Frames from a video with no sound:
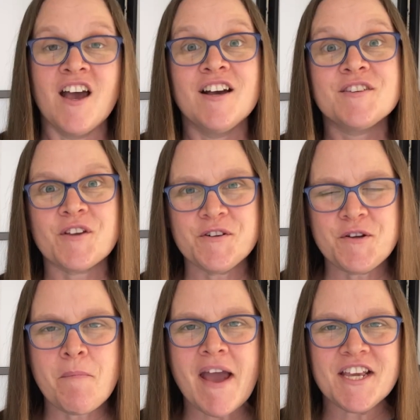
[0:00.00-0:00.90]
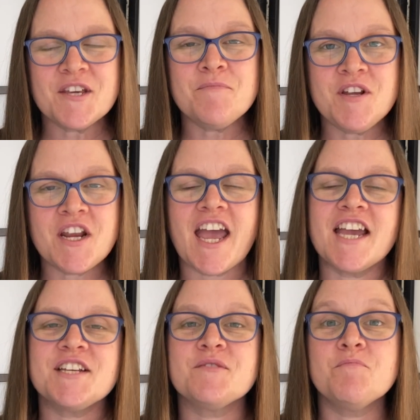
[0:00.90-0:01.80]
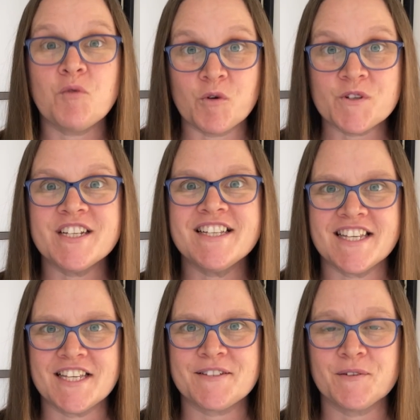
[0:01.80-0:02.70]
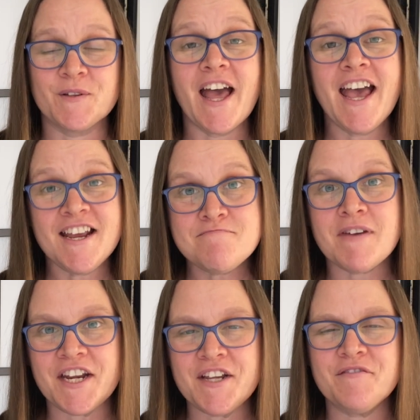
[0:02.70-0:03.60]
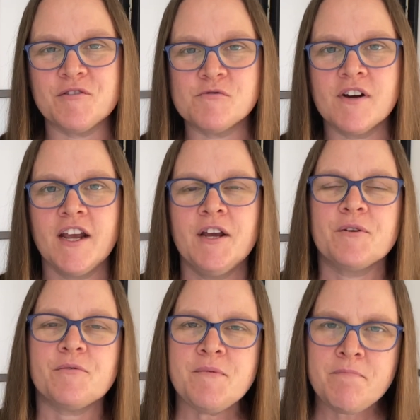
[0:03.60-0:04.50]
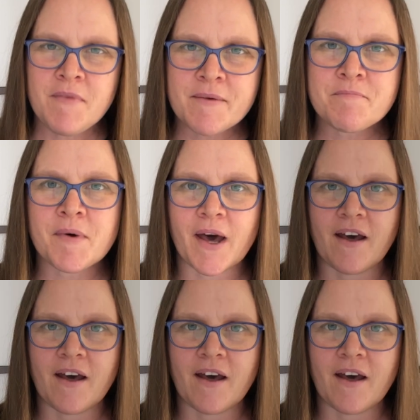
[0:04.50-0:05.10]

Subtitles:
So to make communication more successful and meaningful, remember,